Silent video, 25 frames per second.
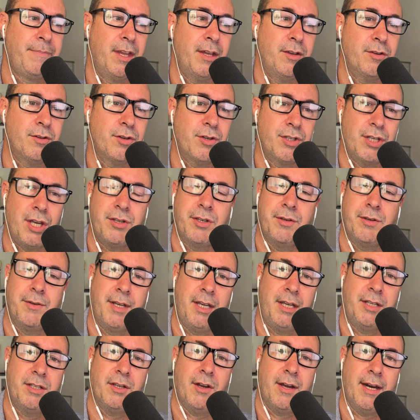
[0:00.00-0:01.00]
There's also
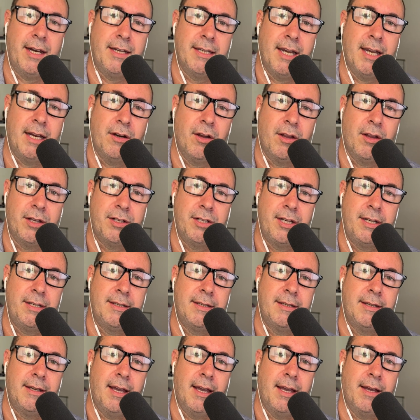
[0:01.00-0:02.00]
some exciting
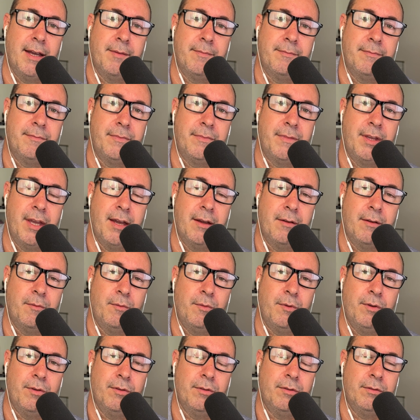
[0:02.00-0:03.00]
technologies that
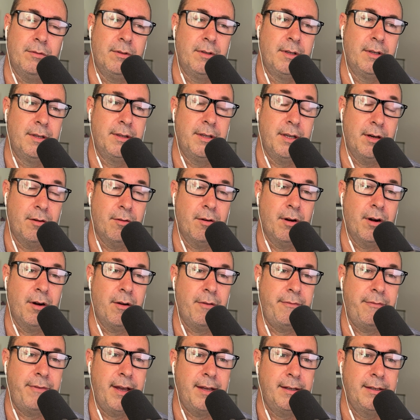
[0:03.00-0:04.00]
are on
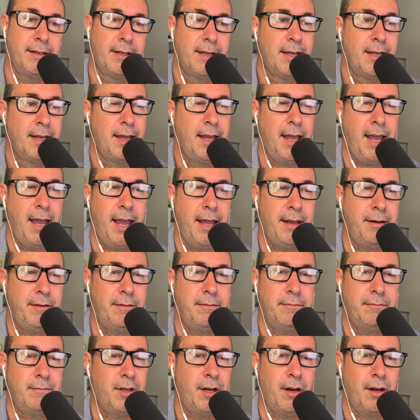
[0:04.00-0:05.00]
offer,
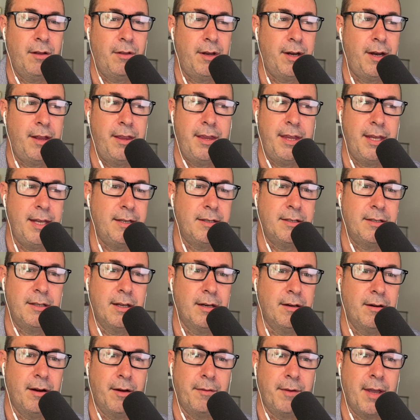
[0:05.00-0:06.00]
and a lot of the things
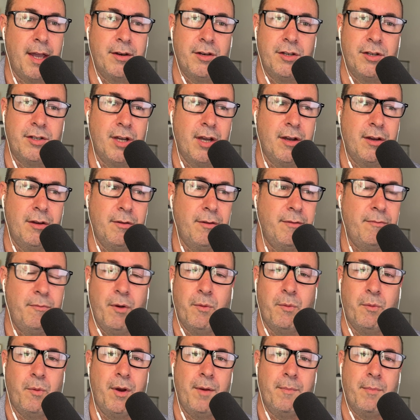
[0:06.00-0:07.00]
that I'm going to show you
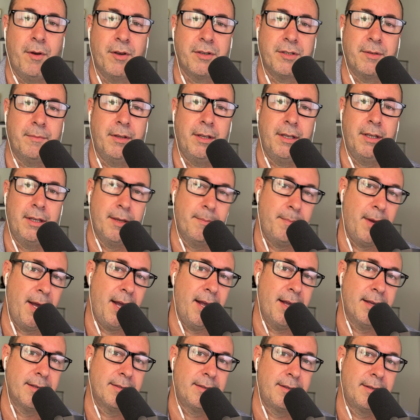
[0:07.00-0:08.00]
weren't possible in the
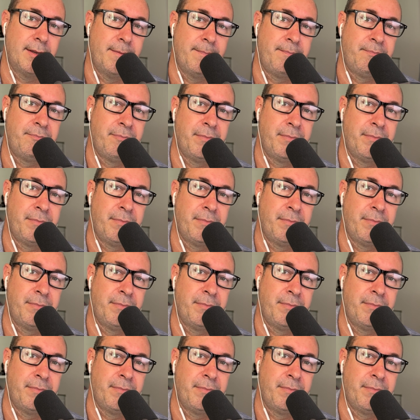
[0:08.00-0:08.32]
past.